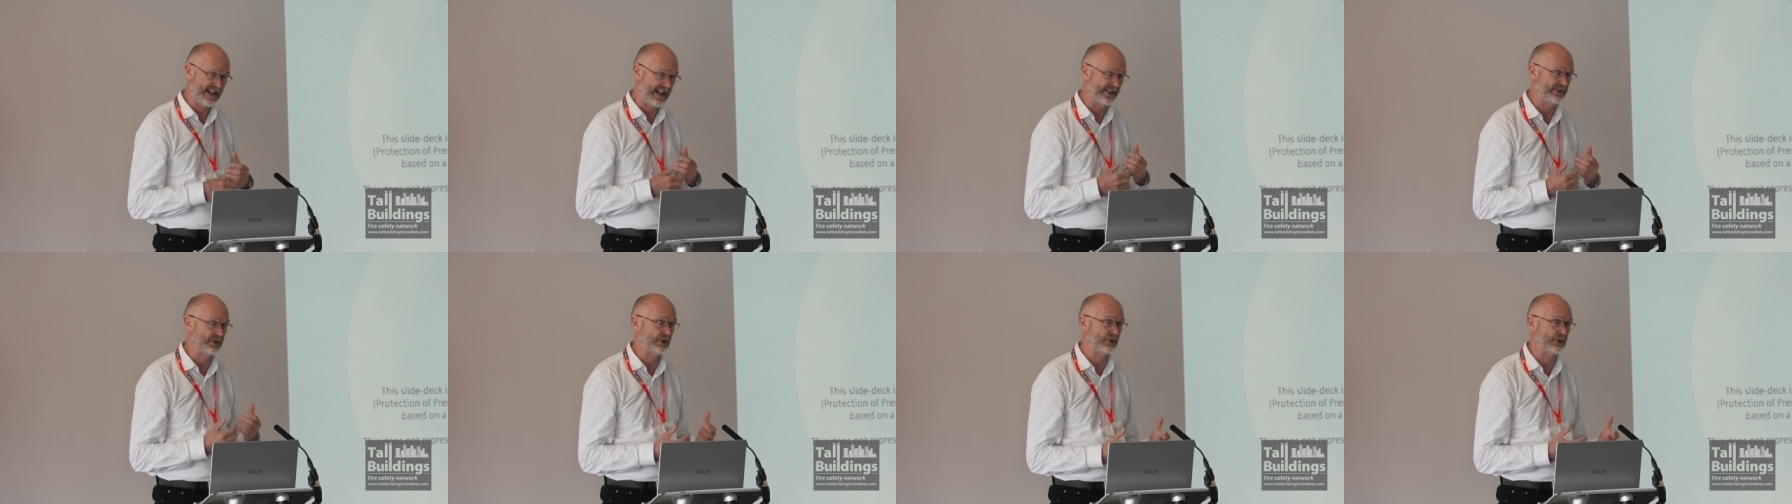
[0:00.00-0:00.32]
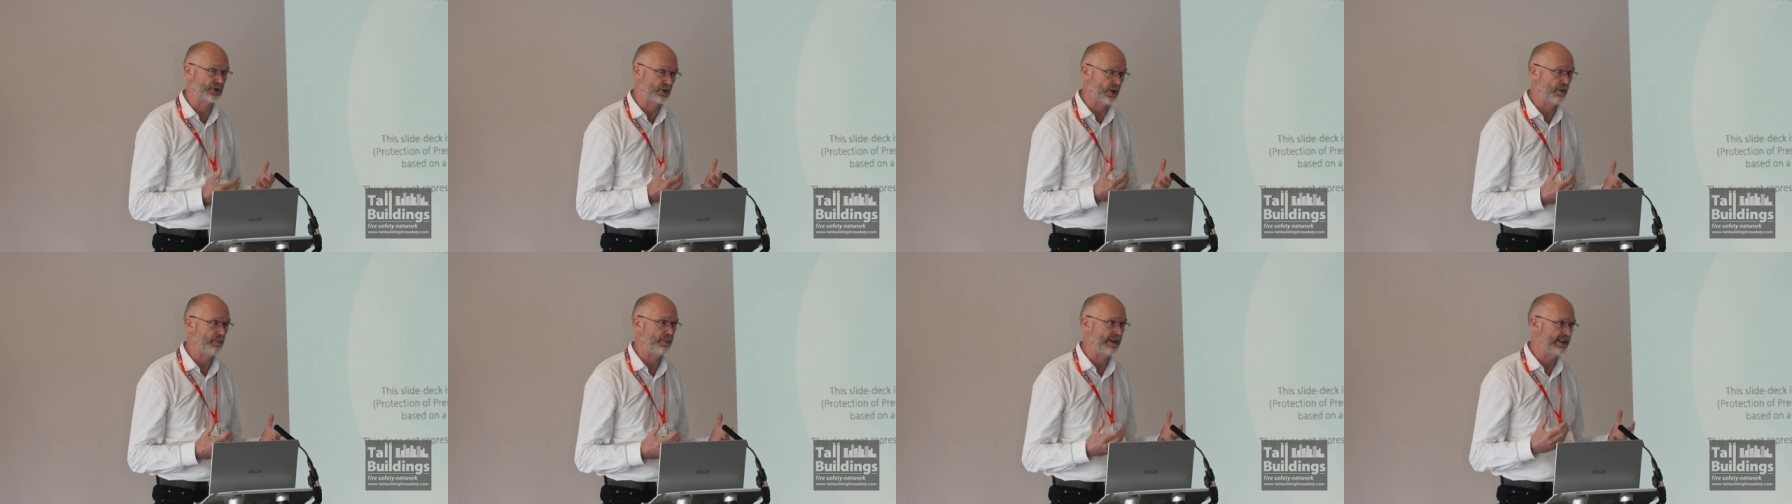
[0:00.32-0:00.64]
has to
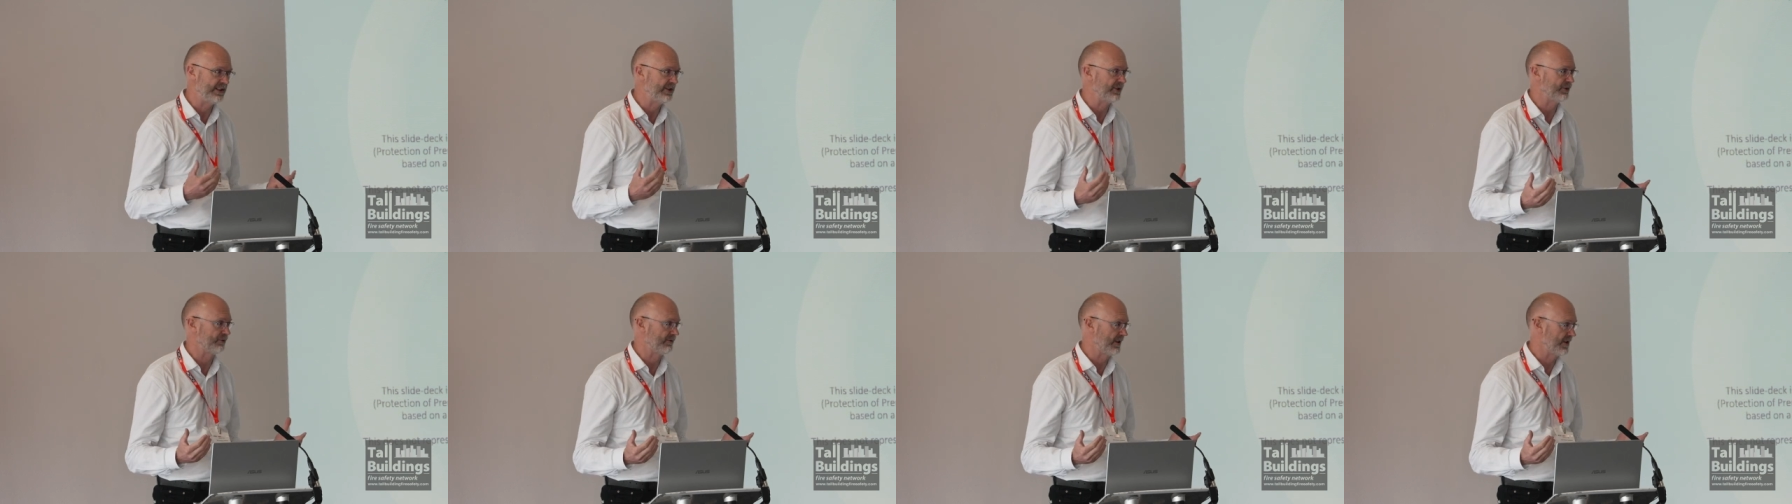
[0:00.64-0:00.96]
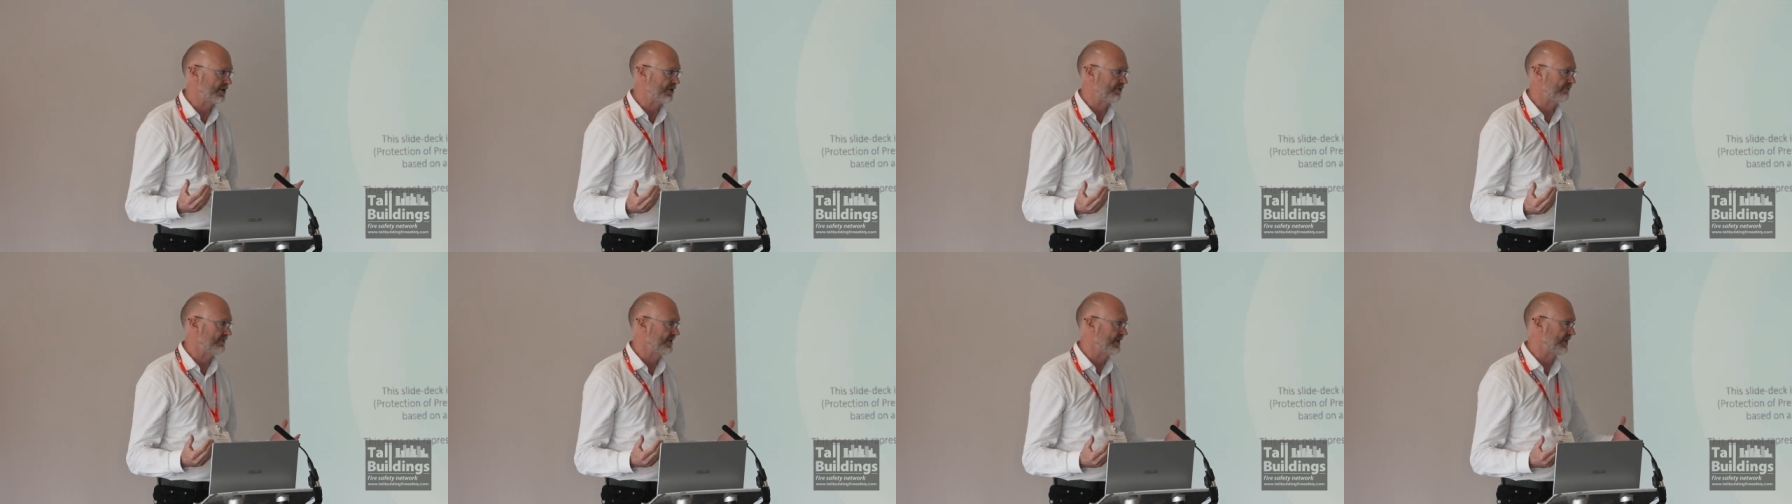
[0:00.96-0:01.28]
stop being
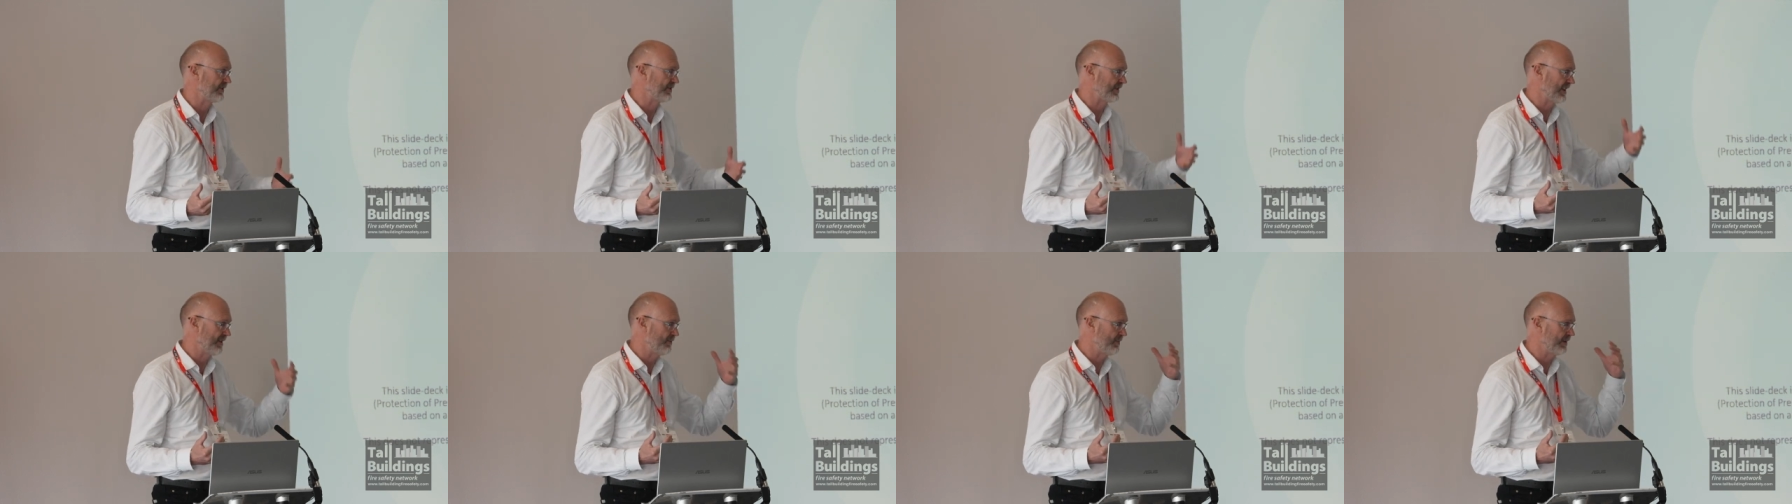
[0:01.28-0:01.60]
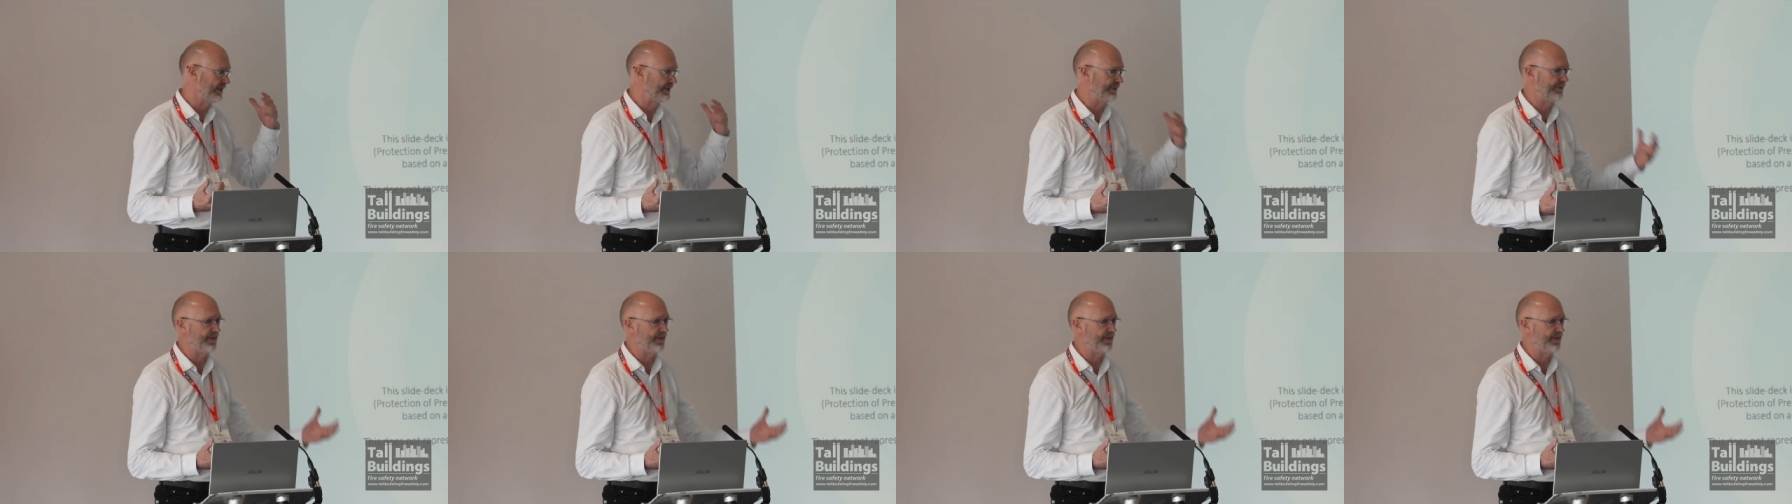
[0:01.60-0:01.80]
discretionary in the same way as